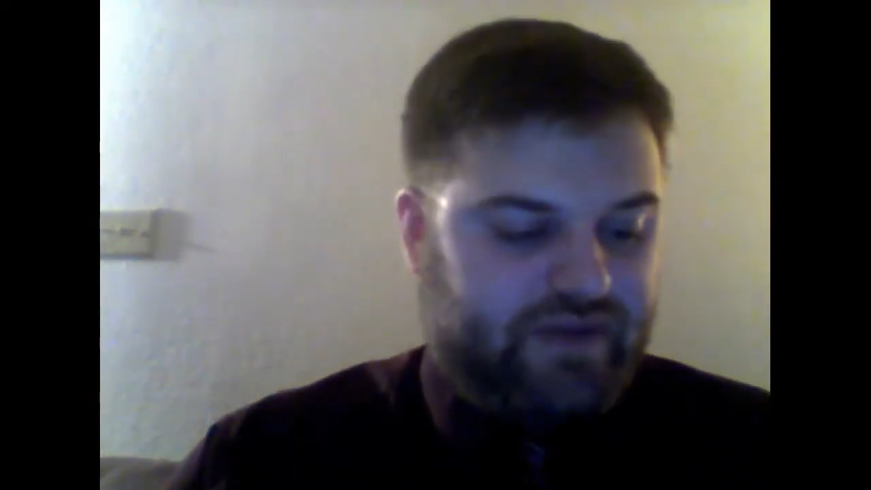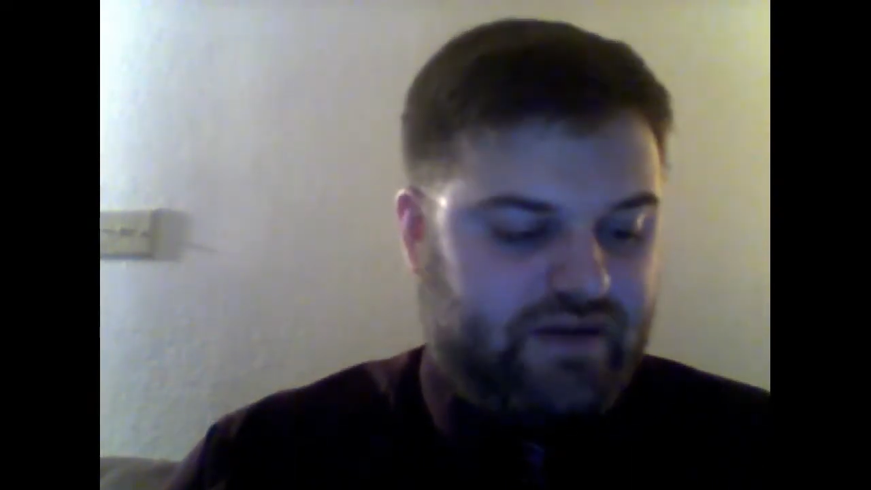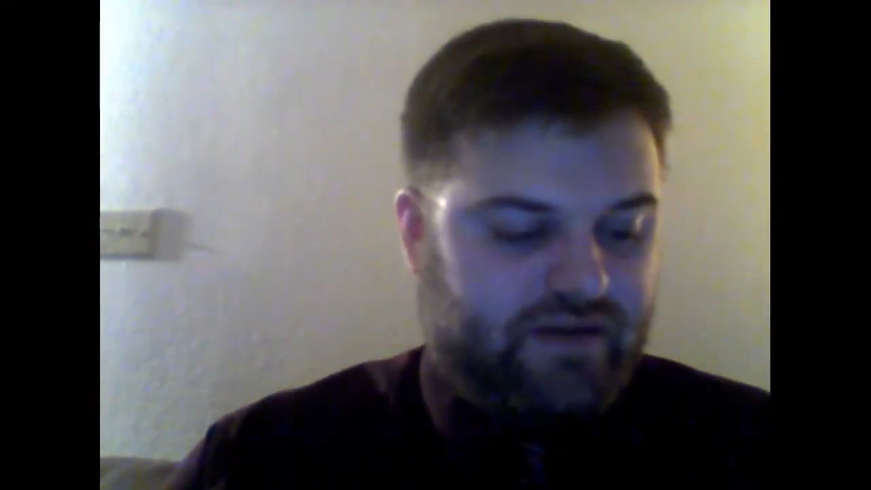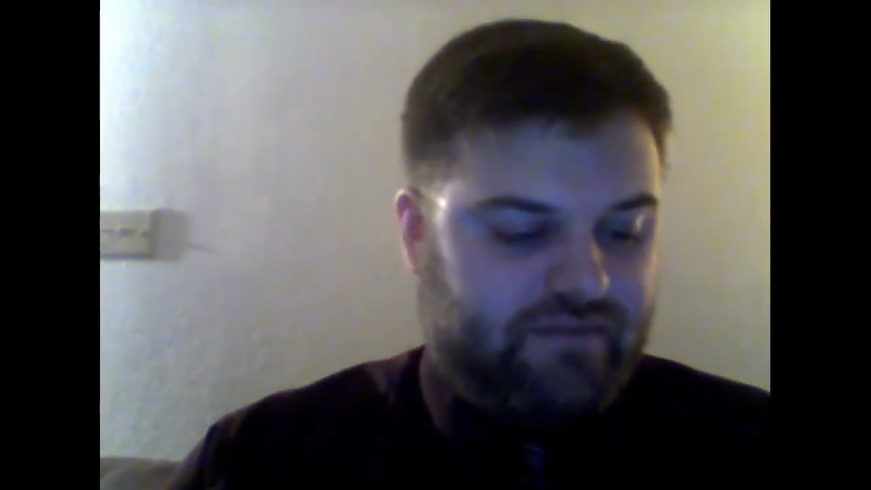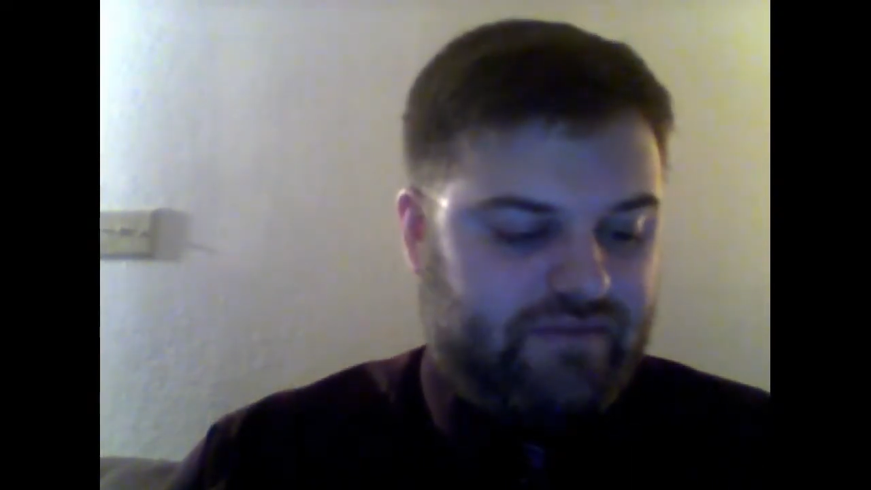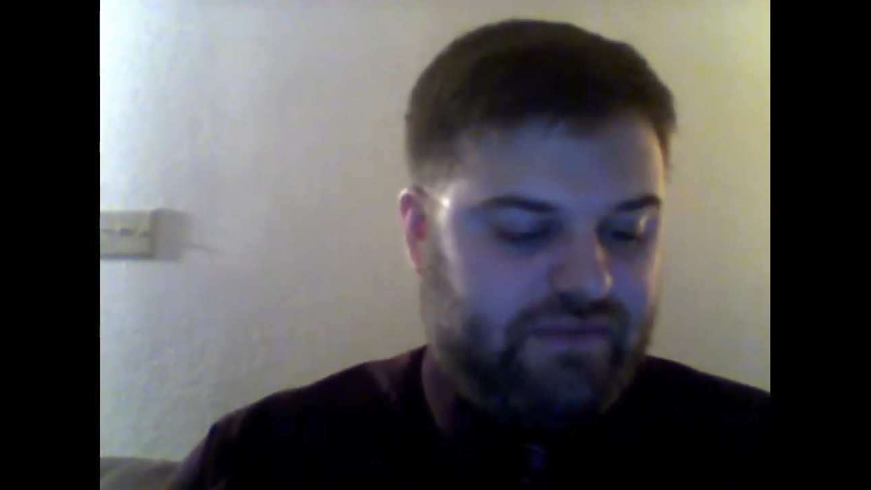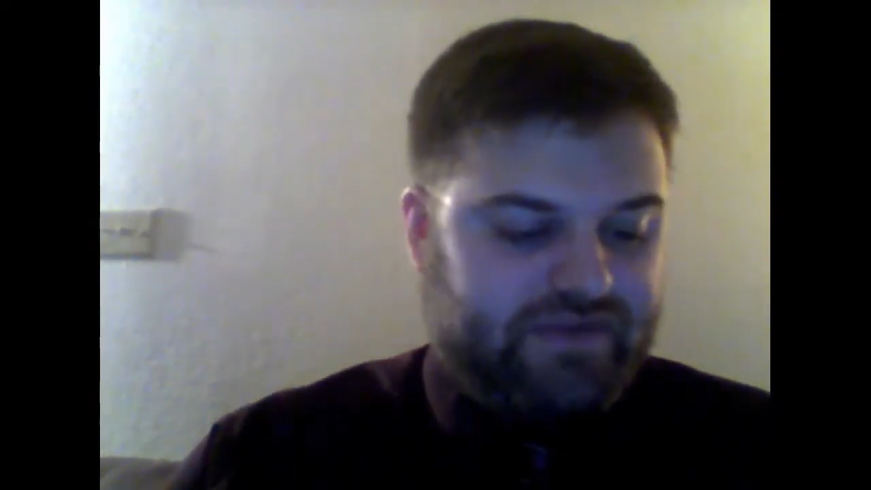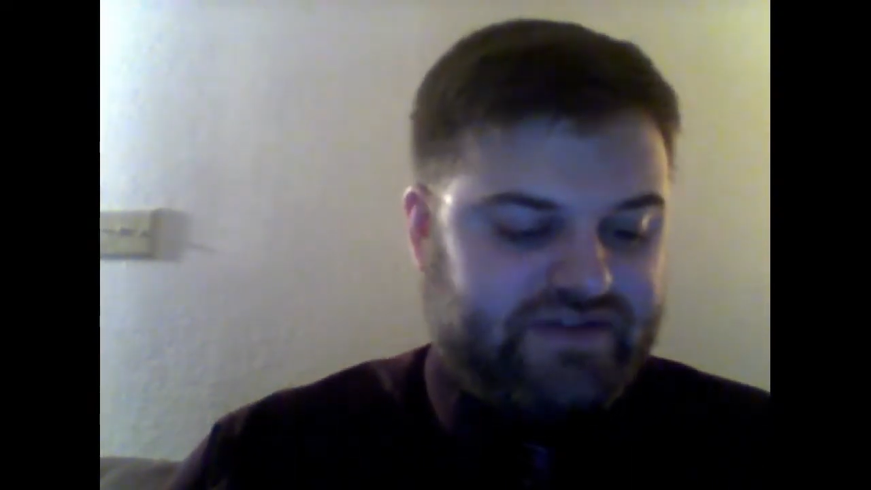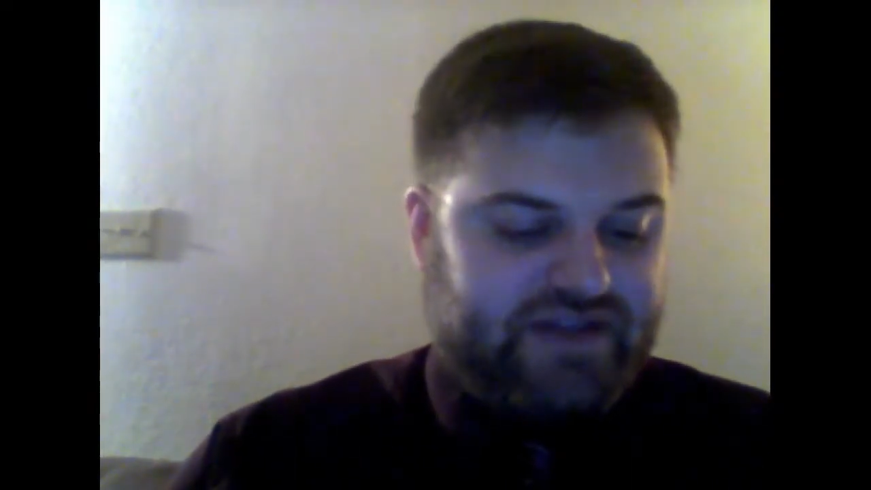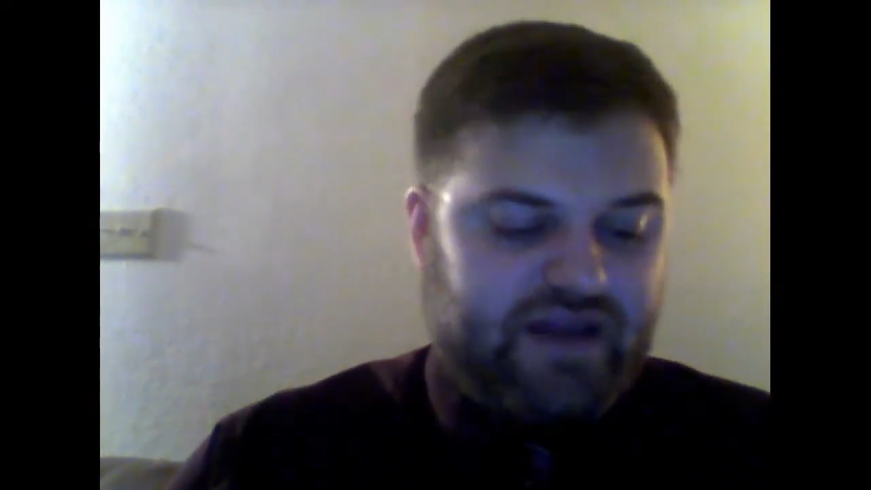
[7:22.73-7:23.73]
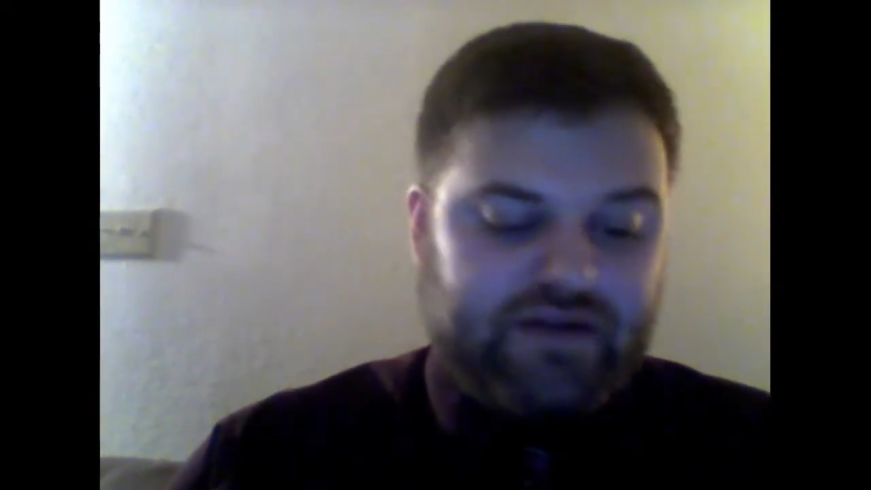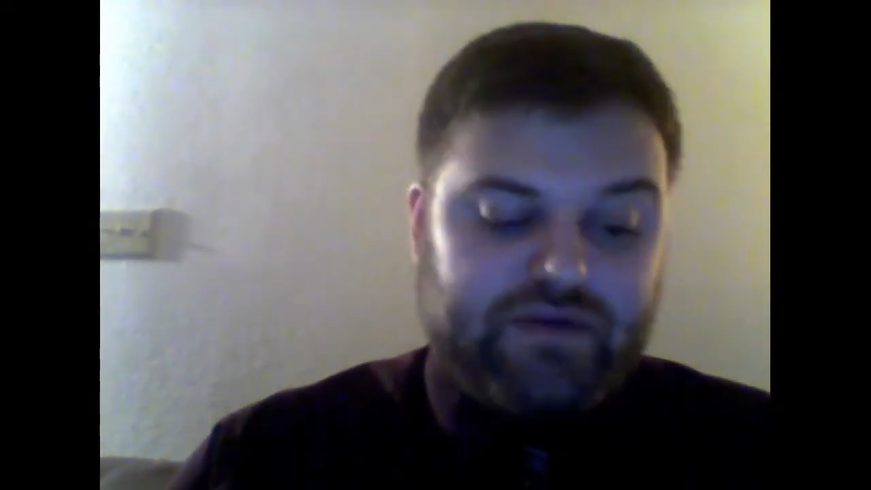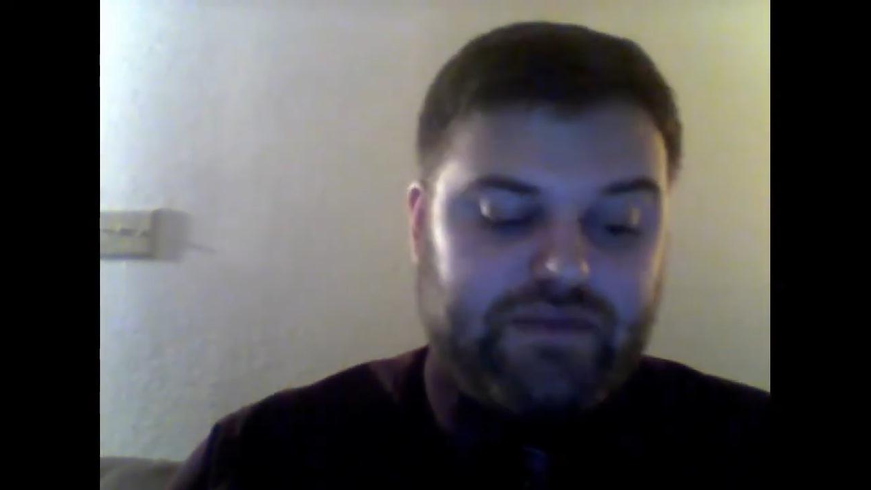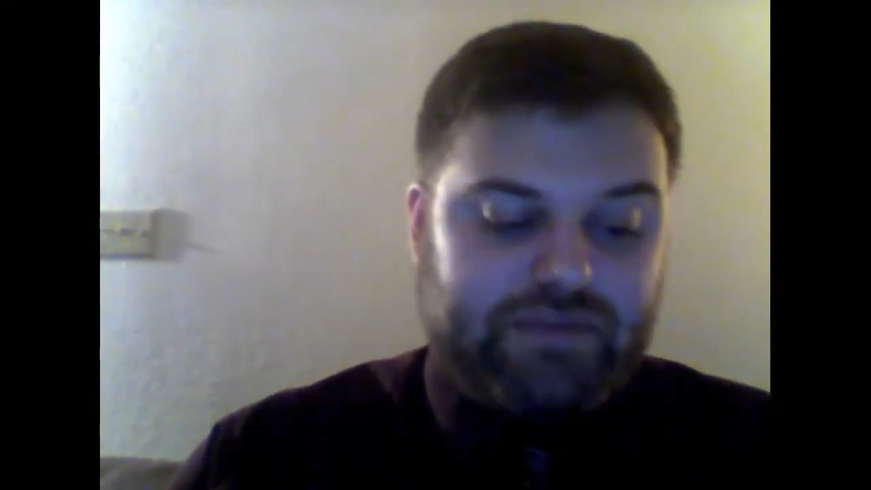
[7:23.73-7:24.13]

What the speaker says: The business continuity